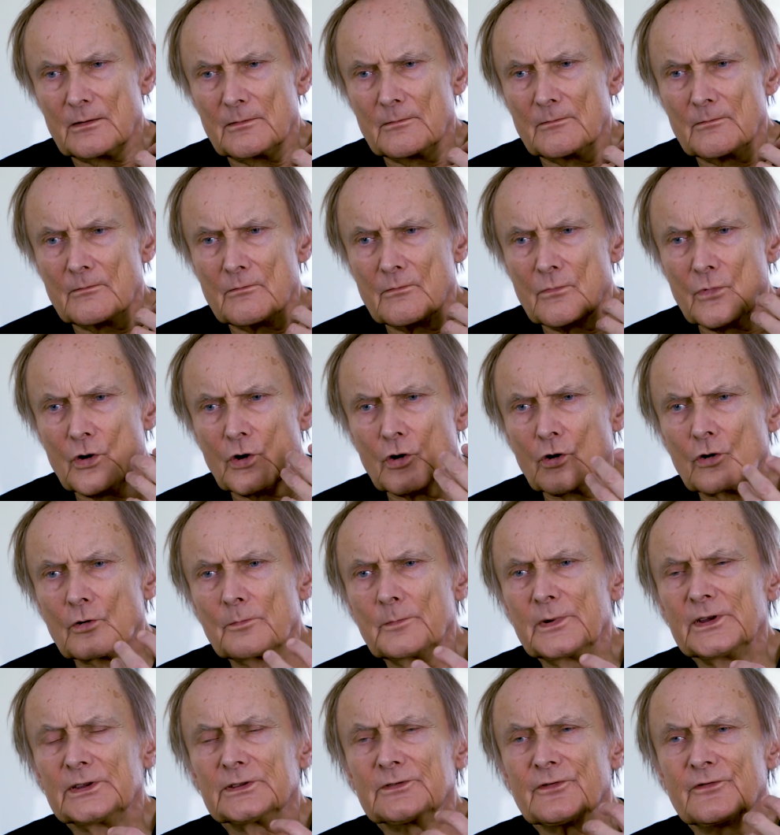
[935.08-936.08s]

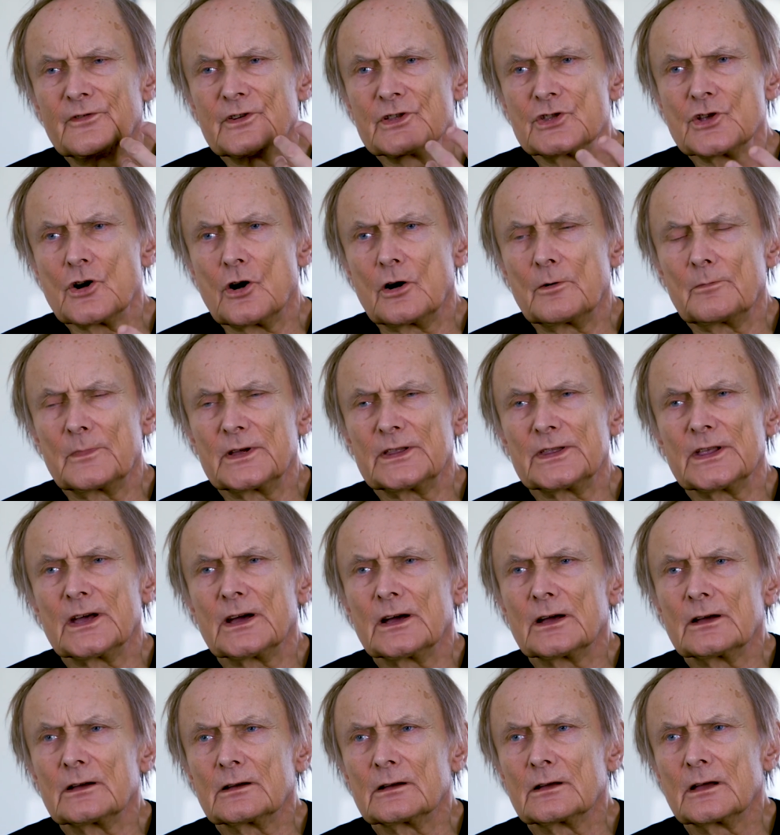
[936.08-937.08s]
morbid
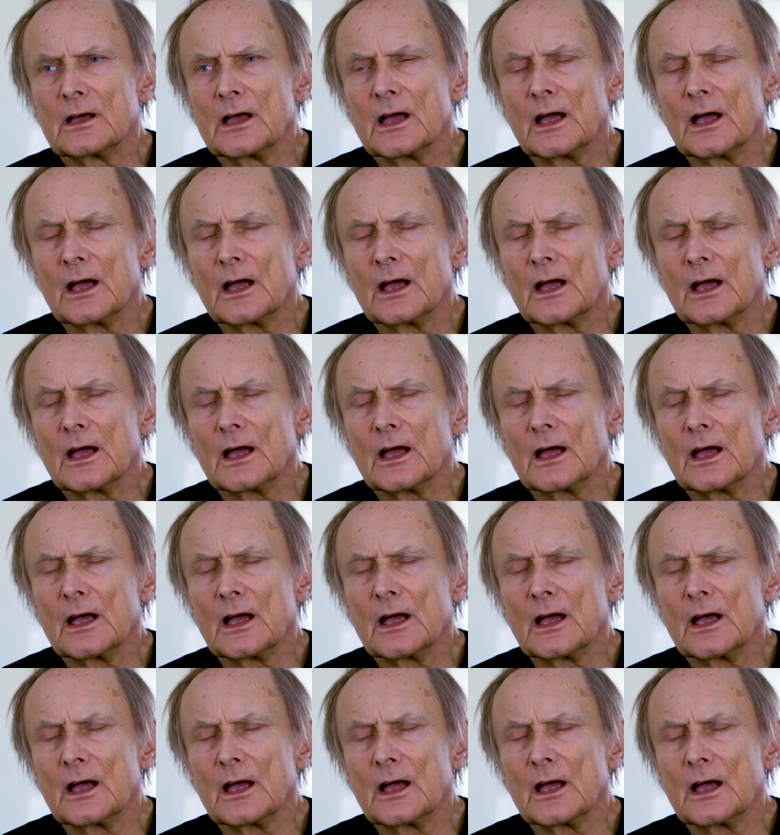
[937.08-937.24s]
phenomena